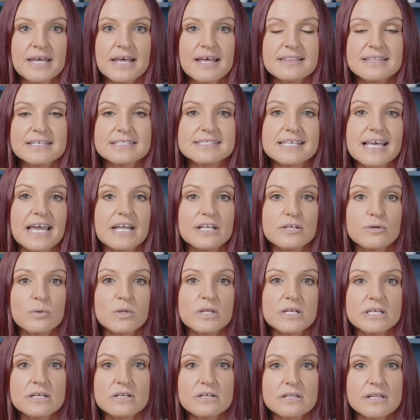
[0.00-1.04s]
This annual
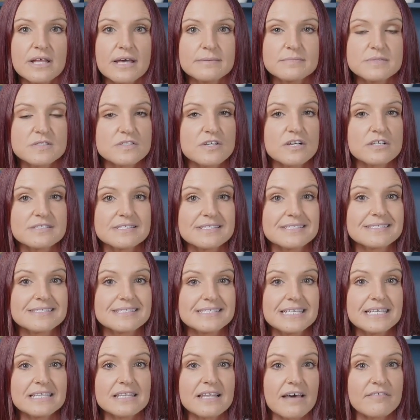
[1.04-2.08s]
hill climb starts at
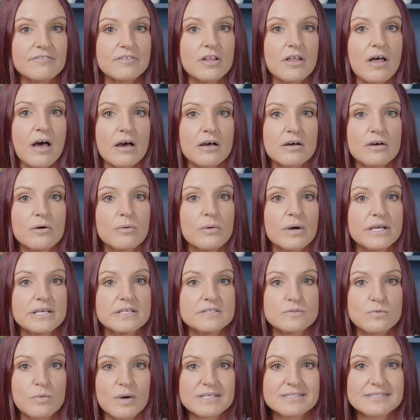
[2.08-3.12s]
sea level on
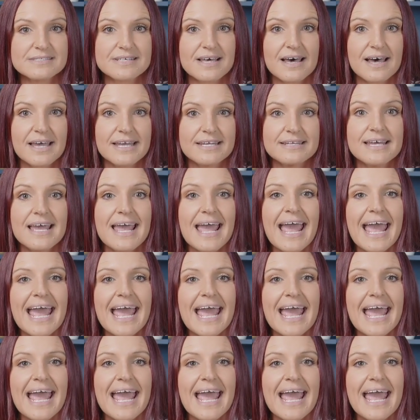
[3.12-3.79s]
Kauai's west side